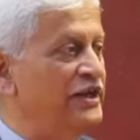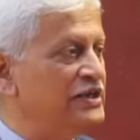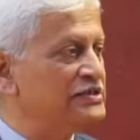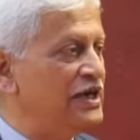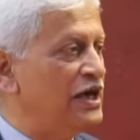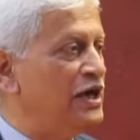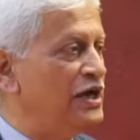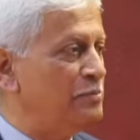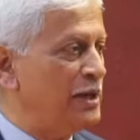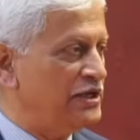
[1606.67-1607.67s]
read as
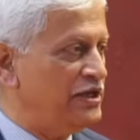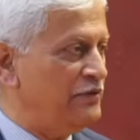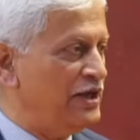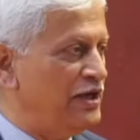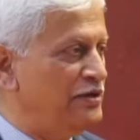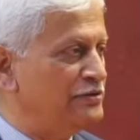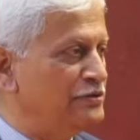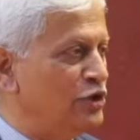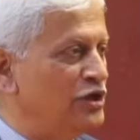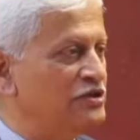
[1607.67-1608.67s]
Kanga and Palkhiwala,
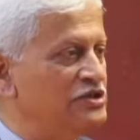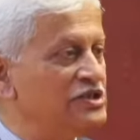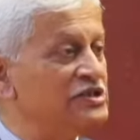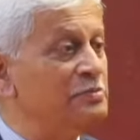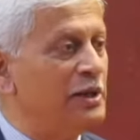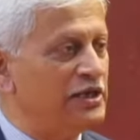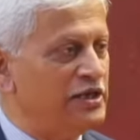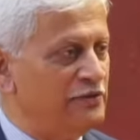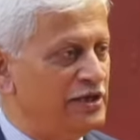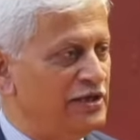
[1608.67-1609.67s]
not just
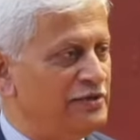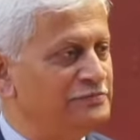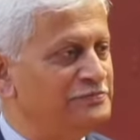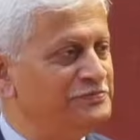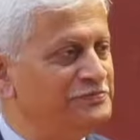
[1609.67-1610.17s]
Palkhiwala.